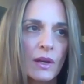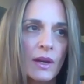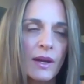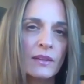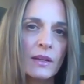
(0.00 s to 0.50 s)

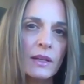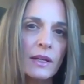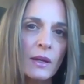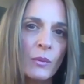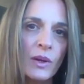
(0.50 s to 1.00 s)
And
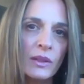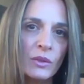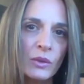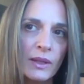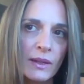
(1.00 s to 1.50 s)
clearly, when
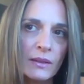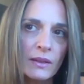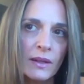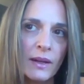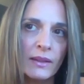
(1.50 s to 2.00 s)
you're
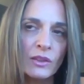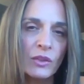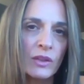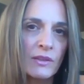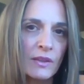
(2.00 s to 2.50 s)
younger and you're
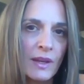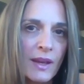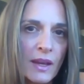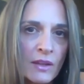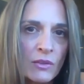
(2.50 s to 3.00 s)
not even
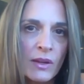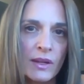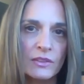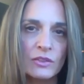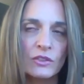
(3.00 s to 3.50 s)
in
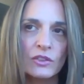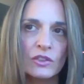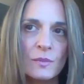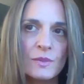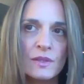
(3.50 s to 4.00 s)

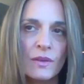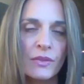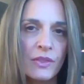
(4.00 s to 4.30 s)
relationships,